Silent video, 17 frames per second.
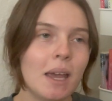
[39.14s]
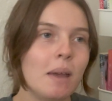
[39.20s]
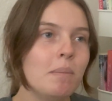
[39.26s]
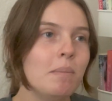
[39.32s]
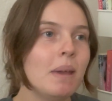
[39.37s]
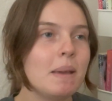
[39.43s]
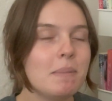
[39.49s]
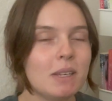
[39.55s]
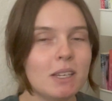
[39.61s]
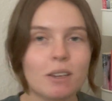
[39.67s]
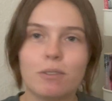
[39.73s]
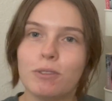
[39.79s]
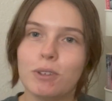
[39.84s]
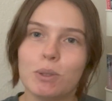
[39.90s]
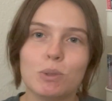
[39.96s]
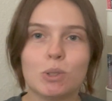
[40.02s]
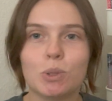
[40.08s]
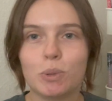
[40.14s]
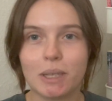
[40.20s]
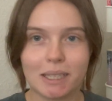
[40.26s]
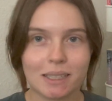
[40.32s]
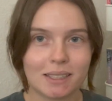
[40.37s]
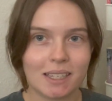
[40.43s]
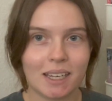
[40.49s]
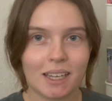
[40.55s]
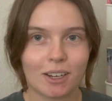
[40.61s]
maybe a few
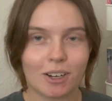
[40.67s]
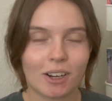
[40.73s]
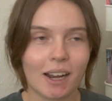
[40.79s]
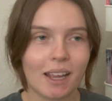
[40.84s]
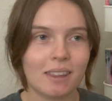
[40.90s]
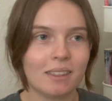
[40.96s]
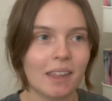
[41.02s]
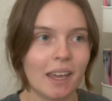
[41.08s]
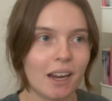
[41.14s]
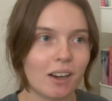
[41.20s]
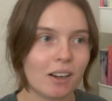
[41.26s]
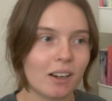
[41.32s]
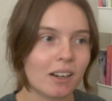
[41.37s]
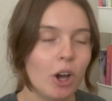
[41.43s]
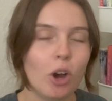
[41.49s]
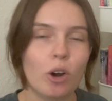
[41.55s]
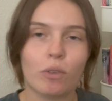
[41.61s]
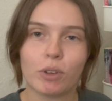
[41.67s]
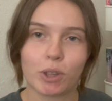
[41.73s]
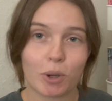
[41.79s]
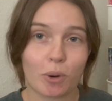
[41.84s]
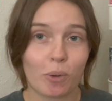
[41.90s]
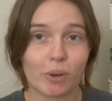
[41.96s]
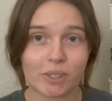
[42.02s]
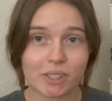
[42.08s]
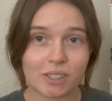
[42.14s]
tweaks here and there over the
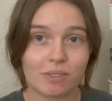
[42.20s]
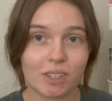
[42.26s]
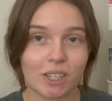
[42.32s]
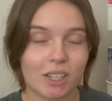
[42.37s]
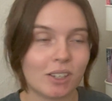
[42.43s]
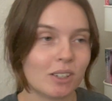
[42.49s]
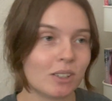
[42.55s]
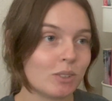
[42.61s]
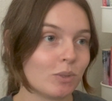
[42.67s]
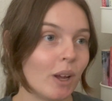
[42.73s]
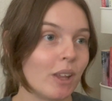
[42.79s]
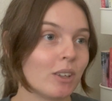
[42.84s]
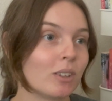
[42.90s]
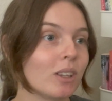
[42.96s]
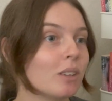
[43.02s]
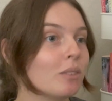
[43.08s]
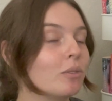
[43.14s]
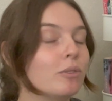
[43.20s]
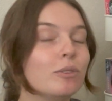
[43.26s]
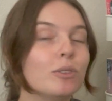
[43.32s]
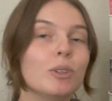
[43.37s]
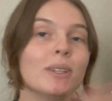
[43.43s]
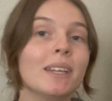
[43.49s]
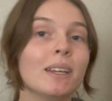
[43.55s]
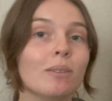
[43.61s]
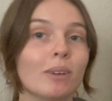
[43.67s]
course of years rather than
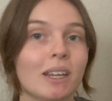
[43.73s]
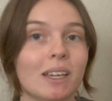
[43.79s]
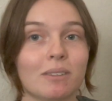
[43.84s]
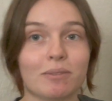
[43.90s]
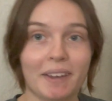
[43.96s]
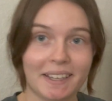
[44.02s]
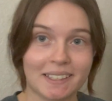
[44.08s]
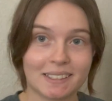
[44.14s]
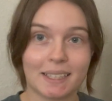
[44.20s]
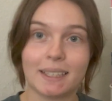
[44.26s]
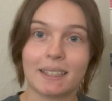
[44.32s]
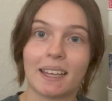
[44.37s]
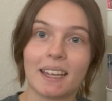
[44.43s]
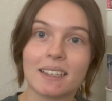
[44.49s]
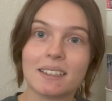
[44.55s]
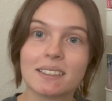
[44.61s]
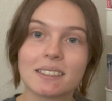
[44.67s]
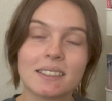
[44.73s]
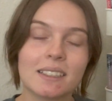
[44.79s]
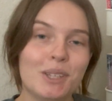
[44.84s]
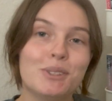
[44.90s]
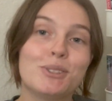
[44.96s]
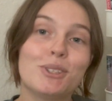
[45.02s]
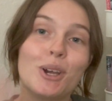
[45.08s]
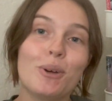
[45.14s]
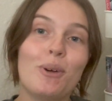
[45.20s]
fully reinventing it.
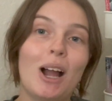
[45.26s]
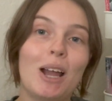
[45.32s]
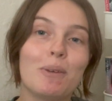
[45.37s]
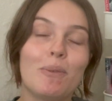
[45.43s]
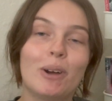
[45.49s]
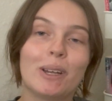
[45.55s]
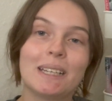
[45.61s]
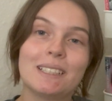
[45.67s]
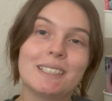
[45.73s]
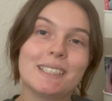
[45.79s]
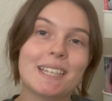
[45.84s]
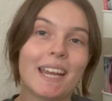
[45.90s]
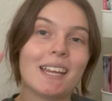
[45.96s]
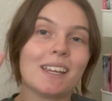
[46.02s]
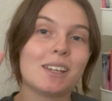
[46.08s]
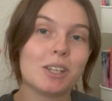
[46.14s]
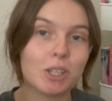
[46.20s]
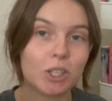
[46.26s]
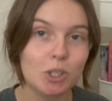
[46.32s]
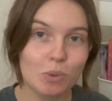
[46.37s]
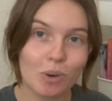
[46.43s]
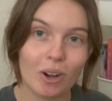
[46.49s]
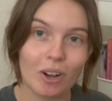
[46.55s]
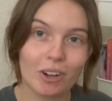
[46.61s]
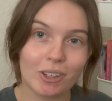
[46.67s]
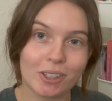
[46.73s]
So I wanted to take you
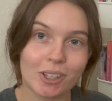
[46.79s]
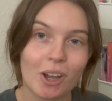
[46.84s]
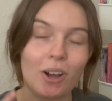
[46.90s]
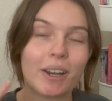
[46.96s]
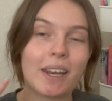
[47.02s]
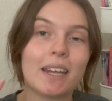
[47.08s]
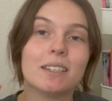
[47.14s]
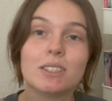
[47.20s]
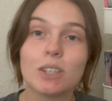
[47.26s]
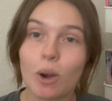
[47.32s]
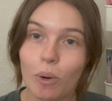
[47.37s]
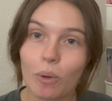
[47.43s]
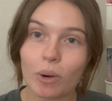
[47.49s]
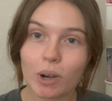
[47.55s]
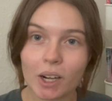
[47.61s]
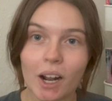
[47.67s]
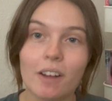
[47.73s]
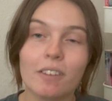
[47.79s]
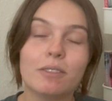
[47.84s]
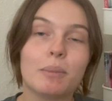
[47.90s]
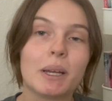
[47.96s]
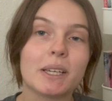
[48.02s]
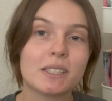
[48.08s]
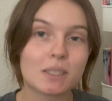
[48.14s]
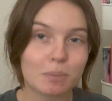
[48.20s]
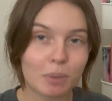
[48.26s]
all on a tour of
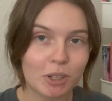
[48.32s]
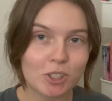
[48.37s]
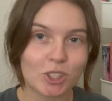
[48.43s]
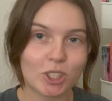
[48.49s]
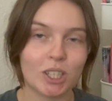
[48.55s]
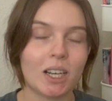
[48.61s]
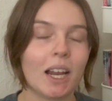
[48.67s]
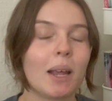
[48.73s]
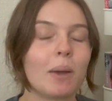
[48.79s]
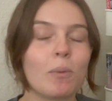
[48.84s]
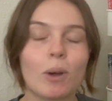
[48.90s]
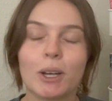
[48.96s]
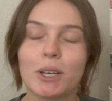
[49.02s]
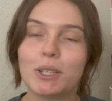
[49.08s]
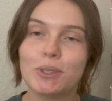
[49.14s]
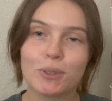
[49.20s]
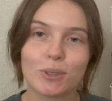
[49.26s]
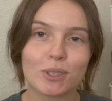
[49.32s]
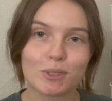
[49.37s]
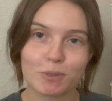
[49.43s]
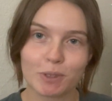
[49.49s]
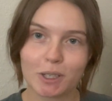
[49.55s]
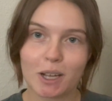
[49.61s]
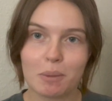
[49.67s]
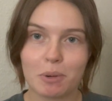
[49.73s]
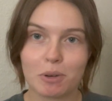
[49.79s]
my spreadsheet. I wanted to do this for
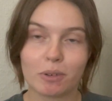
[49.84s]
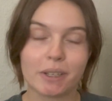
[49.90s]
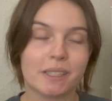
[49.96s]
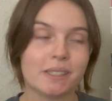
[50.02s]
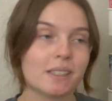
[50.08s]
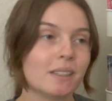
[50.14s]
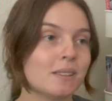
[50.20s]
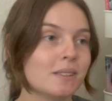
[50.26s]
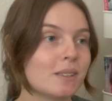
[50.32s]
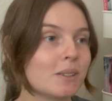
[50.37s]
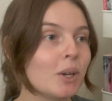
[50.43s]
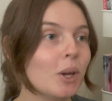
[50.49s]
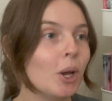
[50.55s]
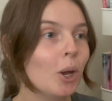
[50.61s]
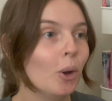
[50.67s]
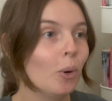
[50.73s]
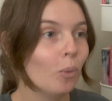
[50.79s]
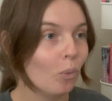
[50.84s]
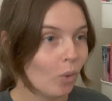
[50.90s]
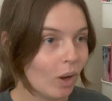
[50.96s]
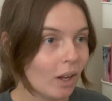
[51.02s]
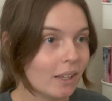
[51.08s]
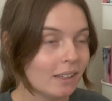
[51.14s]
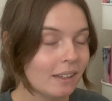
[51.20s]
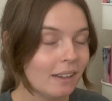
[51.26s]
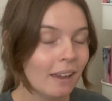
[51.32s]
a couple reasons.
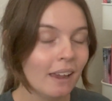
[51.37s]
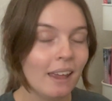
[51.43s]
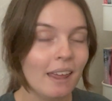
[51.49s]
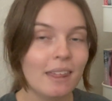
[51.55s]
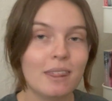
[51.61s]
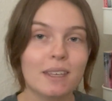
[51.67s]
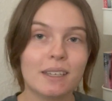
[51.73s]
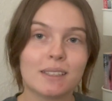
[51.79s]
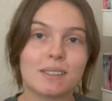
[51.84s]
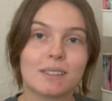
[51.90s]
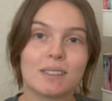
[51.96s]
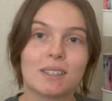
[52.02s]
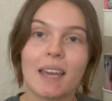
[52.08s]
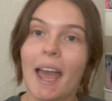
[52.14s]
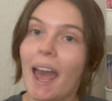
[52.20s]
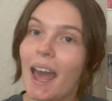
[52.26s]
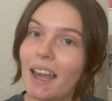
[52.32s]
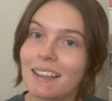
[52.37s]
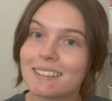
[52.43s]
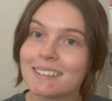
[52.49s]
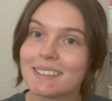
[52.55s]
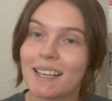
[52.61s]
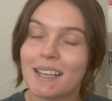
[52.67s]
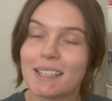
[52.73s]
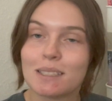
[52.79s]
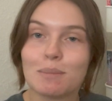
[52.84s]
One, this acts
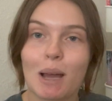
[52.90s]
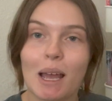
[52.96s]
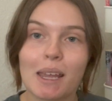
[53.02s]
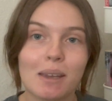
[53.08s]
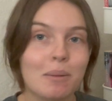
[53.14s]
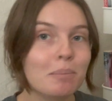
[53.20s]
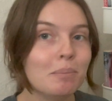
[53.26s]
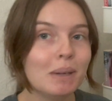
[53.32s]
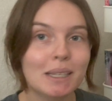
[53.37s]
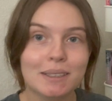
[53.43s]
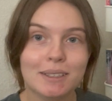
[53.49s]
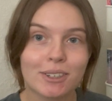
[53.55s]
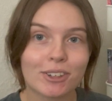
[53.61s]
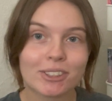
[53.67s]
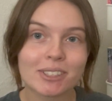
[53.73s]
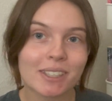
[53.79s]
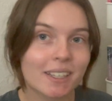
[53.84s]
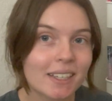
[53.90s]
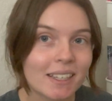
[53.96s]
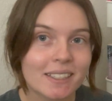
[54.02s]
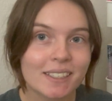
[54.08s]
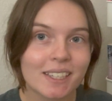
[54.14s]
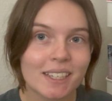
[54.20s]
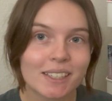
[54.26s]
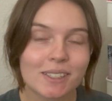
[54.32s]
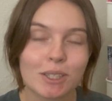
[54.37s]
as my mid-year
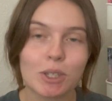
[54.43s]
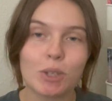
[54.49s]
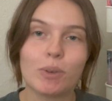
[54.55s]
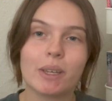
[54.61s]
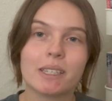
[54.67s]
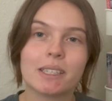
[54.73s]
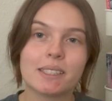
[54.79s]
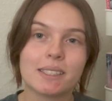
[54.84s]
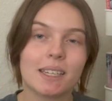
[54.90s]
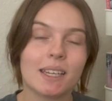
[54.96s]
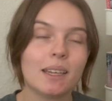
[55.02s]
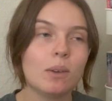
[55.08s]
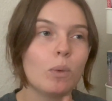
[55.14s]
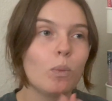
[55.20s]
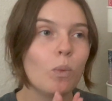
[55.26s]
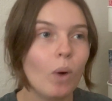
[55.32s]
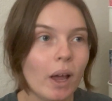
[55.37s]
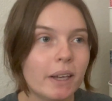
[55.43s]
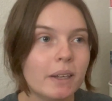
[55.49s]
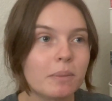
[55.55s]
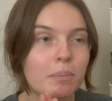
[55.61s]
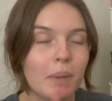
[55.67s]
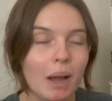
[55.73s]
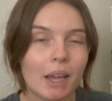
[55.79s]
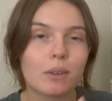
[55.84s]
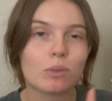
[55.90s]
statistics, so you get to see what
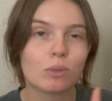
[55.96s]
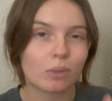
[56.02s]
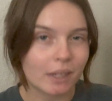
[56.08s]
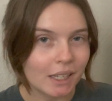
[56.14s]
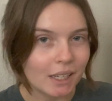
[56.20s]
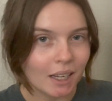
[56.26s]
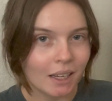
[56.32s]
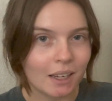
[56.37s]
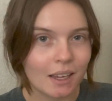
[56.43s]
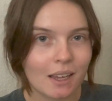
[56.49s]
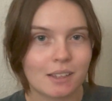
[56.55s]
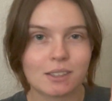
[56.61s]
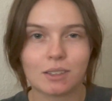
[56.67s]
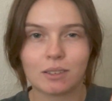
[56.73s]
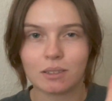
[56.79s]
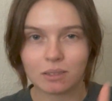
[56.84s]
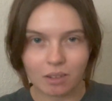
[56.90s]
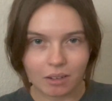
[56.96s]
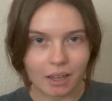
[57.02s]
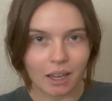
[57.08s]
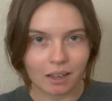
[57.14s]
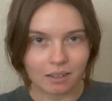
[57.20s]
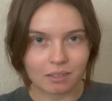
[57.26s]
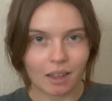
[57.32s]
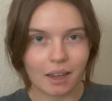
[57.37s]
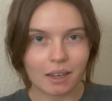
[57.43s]
my reading is
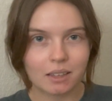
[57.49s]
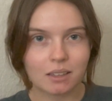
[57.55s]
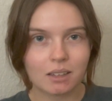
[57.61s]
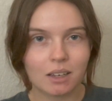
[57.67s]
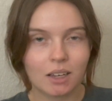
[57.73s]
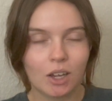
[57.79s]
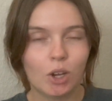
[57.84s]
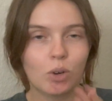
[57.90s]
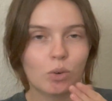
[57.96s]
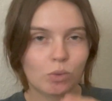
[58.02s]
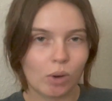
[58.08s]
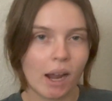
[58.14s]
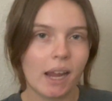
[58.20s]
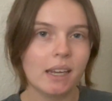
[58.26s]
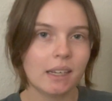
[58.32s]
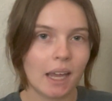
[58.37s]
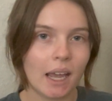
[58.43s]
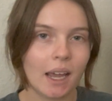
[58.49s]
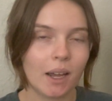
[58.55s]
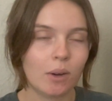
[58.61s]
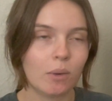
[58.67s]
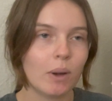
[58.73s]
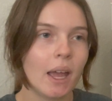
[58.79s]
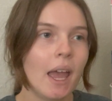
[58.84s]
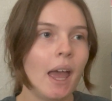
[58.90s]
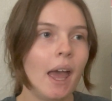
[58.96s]
looking like right now,
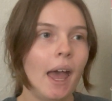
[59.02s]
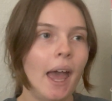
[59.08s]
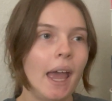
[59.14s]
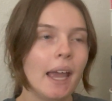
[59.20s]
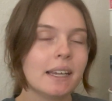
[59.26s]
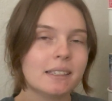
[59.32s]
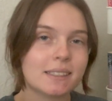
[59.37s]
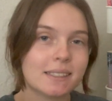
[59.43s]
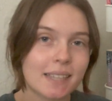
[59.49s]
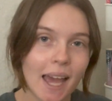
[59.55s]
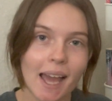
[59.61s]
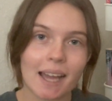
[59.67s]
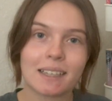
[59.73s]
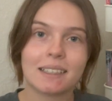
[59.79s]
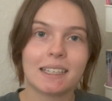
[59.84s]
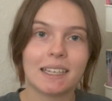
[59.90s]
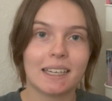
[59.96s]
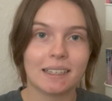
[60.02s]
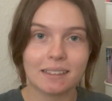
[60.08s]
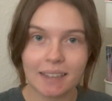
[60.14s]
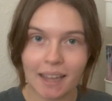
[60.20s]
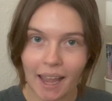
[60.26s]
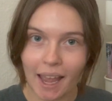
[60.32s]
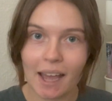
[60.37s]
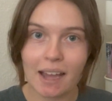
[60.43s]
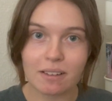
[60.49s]
exactly
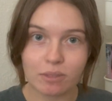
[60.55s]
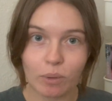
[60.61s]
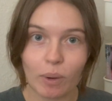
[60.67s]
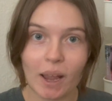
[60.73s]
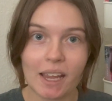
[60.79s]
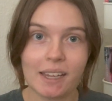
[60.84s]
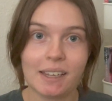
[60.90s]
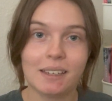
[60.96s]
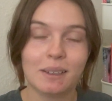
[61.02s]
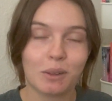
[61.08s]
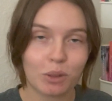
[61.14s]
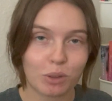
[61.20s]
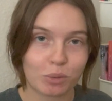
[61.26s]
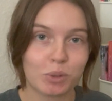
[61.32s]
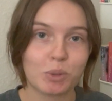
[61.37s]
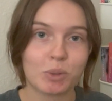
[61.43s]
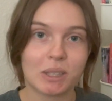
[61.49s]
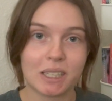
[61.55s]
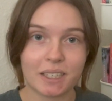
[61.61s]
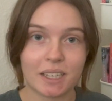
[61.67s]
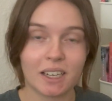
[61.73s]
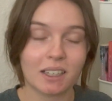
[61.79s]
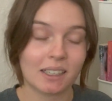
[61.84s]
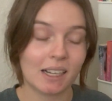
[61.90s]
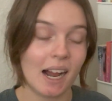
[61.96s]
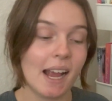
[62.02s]
halfway through the
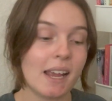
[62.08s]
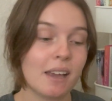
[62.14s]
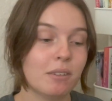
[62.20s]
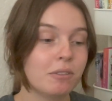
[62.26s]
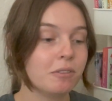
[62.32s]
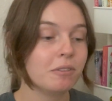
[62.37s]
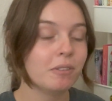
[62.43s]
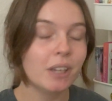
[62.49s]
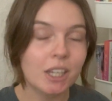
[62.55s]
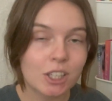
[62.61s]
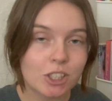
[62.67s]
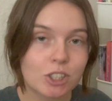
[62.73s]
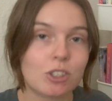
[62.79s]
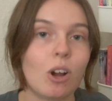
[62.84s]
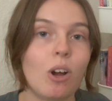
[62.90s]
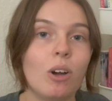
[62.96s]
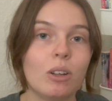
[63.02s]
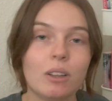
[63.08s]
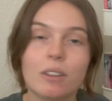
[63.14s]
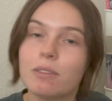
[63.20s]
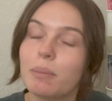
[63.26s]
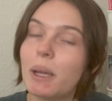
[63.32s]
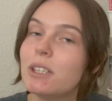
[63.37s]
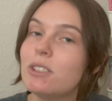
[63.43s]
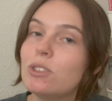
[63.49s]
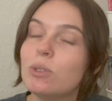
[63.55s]
year. I have finished all of
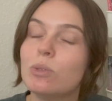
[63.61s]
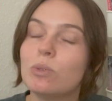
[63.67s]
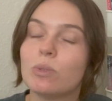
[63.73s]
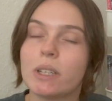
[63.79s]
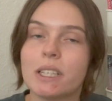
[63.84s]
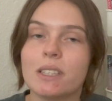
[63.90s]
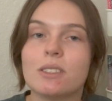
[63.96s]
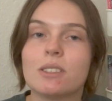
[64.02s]
my June reads,